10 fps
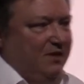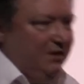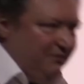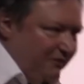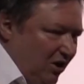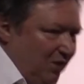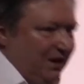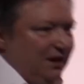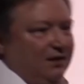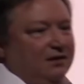
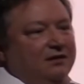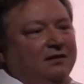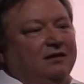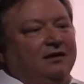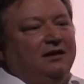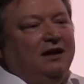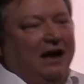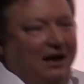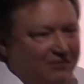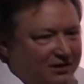Farming,
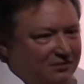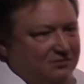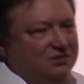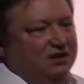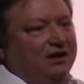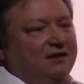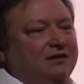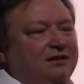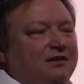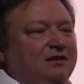agriculture,
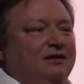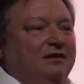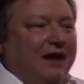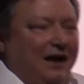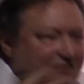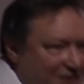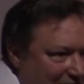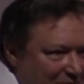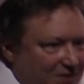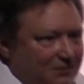
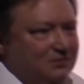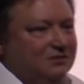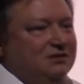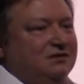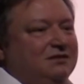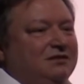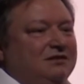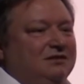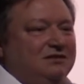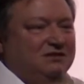agrochemicals,
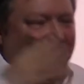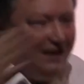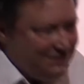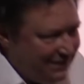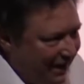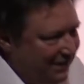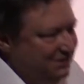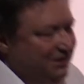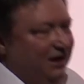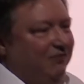genetic
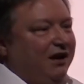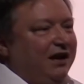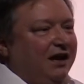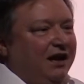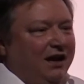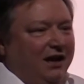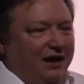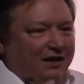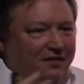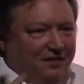engineering,
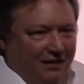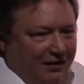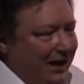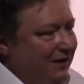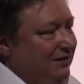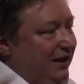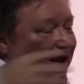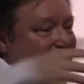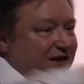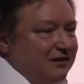
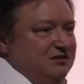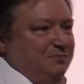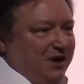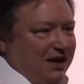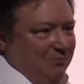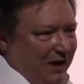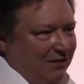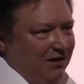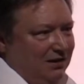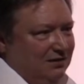in goes brain
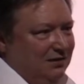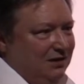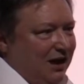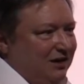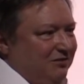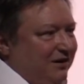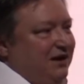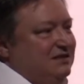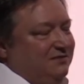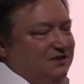power and
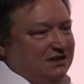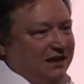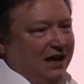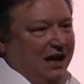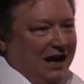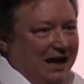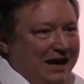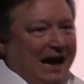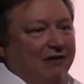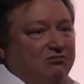creativity, and
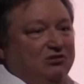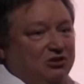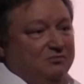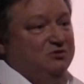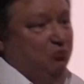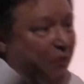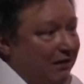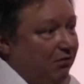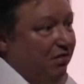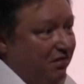out comes
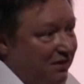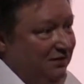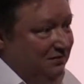wealth.